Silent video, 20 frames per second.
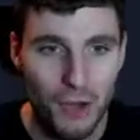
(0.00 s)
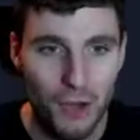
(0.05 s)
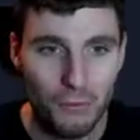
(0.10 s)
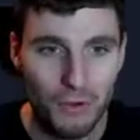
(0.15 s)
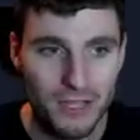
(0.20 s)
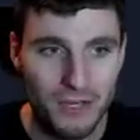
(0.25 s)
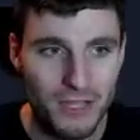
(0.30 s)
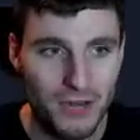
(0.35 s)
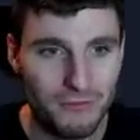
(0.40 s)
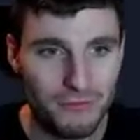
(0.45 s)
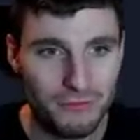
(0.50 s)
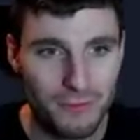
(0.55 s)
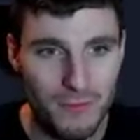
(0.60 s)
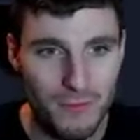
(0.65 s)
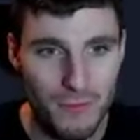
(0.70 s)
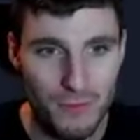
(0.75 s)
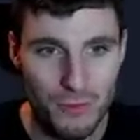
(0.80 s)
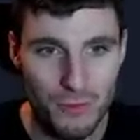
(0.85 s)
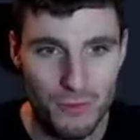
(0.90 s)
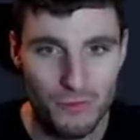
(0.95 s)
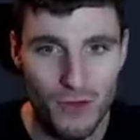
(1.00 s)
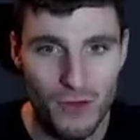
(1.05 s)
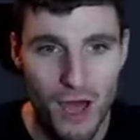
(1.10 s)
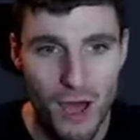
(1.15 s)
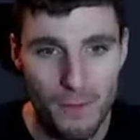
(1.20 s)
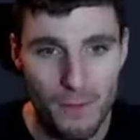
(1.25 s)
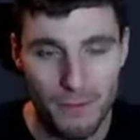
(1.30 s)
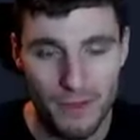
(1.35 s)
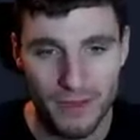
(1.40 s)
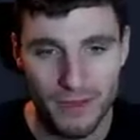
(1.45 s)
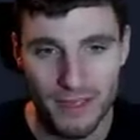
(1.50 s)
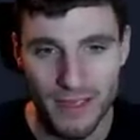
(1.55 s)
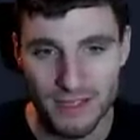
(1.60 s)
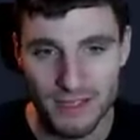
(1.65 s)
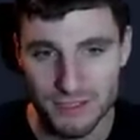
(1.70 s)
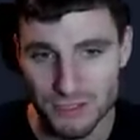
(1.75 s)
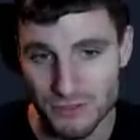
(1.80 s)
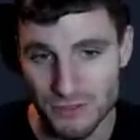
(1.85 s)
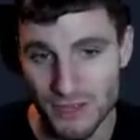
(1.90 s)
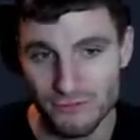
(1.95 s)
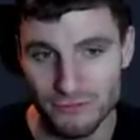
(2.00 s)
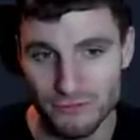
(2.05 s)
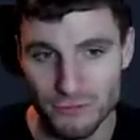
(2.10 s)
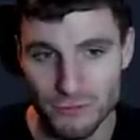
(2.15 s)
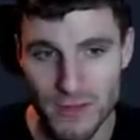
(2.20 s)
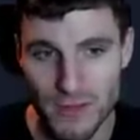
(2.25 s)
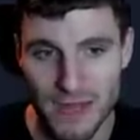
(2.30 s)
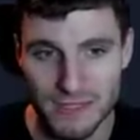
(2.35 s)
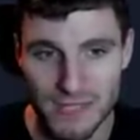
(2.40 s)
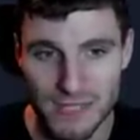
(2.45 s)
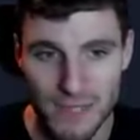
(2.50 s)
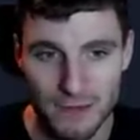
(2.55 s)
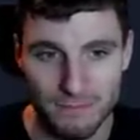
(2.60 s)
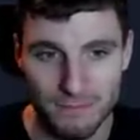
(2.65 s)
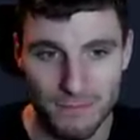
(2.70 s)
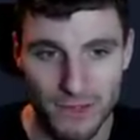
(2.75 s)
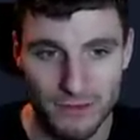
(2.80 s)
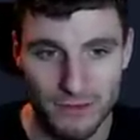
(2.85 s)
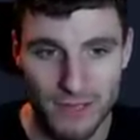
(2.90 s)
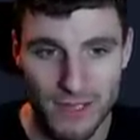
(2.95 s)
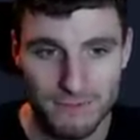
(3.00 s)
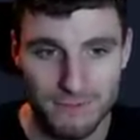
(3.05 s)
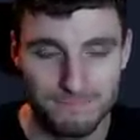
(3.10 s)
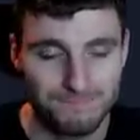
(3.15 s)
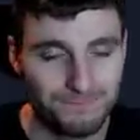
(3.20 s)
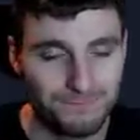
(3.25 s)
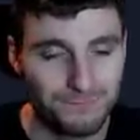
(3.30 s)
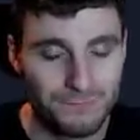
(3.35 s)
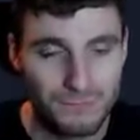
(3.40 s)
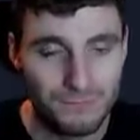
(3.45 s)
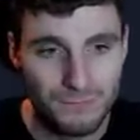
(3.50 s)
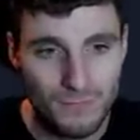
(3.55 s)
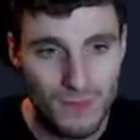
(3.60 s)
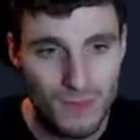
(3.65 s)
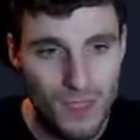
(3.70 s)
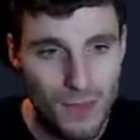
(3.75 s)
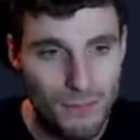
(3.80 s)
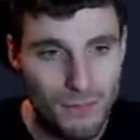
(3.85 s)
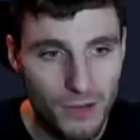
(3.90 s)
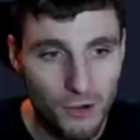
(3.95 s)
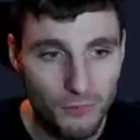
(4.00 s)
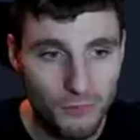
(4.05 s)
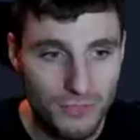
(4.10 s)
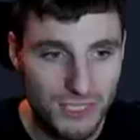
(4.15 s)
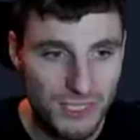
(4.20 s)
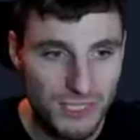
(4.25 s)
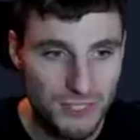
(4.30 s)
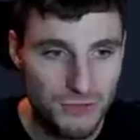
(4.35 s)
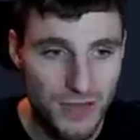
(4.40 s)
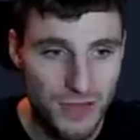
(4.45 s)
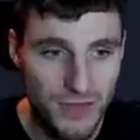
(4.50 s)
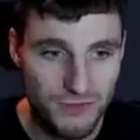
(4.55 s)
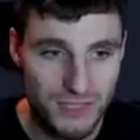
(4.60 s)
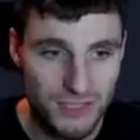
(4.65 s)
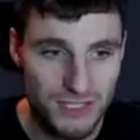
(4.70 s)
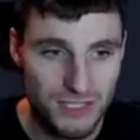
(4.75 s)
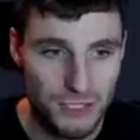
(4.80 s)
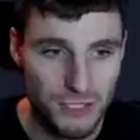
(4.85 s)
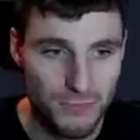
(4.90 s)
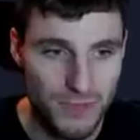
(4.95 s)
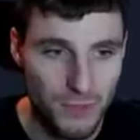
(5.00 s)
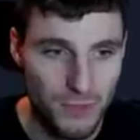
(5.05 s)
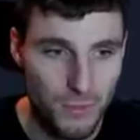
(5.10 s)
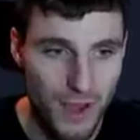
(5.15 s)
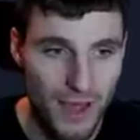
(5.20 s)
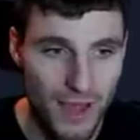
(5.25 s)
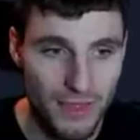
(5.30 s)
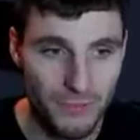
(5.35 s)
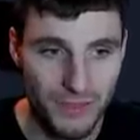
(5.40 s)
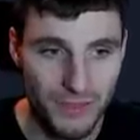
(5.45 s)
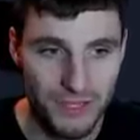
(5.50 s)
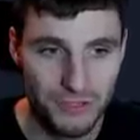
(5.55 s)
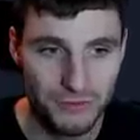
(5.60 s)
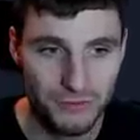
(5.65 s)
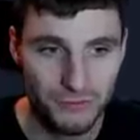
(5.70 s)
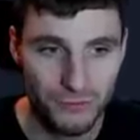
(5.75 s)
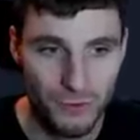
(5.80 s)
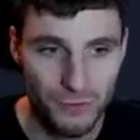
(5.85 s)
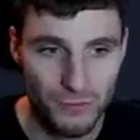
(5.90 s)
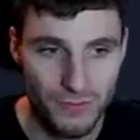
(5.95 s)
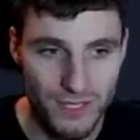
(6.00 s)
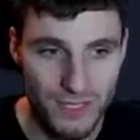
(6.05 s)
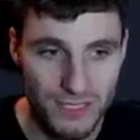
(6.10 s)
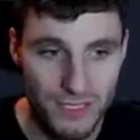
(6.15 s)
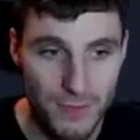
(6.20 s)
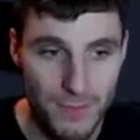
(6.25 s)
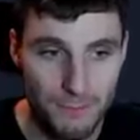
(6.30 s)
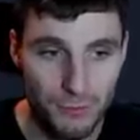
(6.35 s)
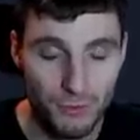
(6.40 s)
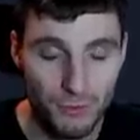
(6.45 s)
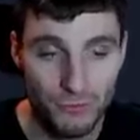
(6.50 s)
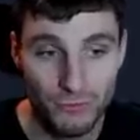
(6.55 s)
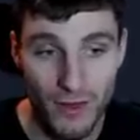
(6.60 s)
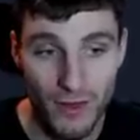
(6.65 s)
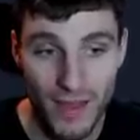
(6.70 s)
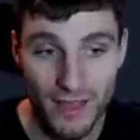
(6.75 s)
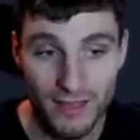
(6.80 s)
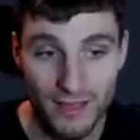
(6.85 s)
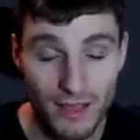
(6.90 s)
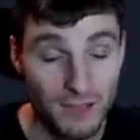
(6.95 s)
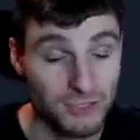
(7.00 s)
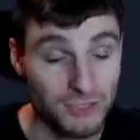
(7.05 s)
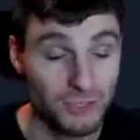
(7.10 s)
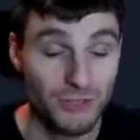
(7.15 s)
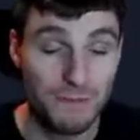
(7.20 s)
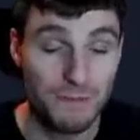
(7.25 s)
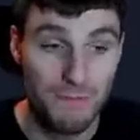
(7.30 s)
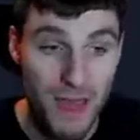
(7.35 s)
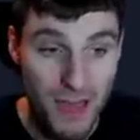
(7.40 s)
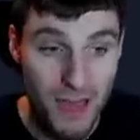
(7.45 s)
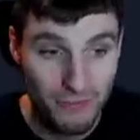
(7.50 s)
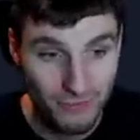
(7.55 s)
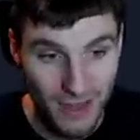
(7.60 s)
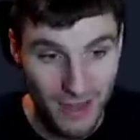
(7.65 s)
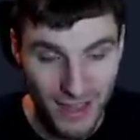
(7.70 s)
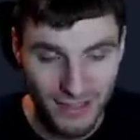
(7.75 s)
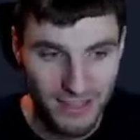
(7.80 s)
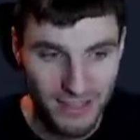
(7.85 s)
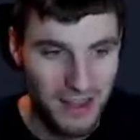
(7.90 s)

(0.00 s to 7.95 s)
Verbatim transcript: would come from a move up again to then fall back down okay but obviously you have to still be aware that we could form this bull flag uh, sorry bear flag